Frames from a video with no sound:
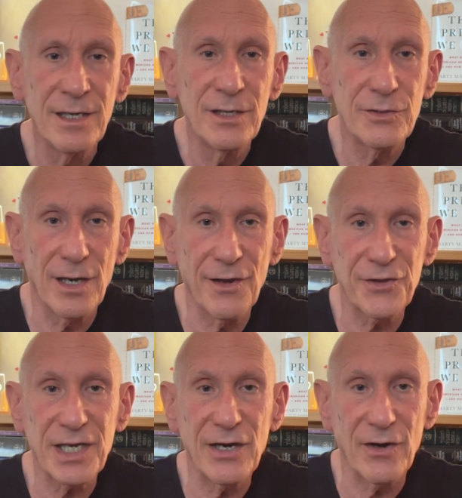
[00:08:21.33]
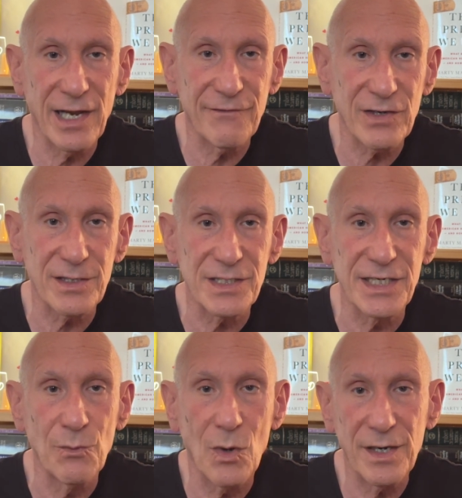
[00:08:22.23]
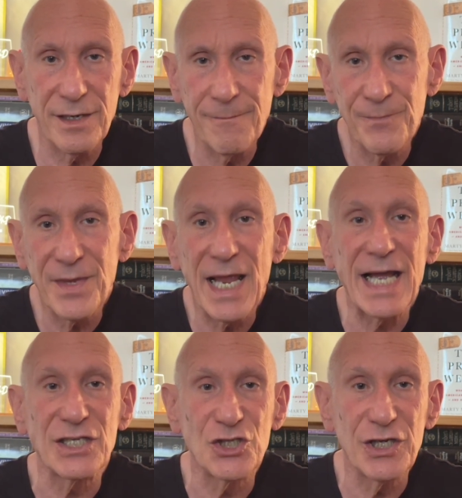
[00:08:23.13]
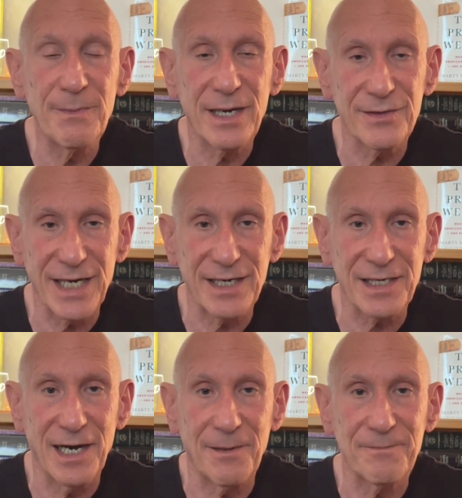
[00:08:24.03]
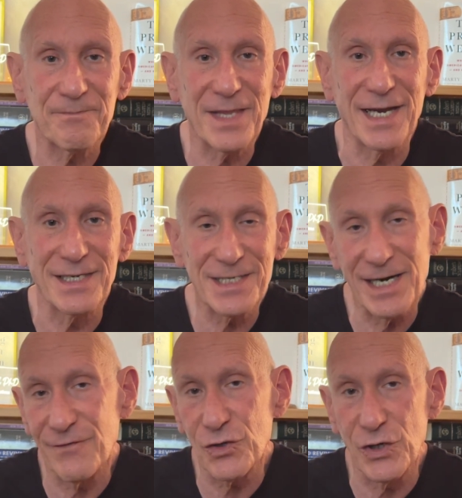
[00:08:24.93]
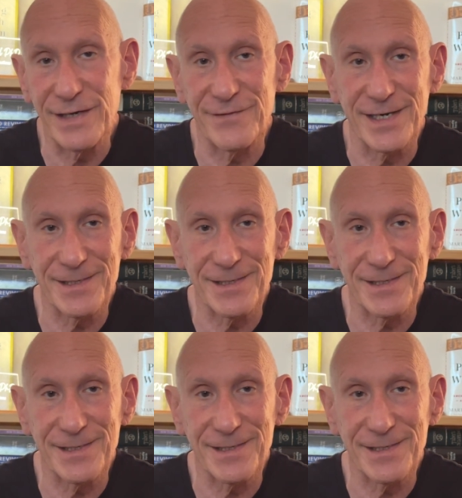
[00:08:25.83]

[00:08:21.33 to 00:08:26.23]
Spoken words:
to healthcareadvocacy1@gmail.com. Thanks. Have a good evening.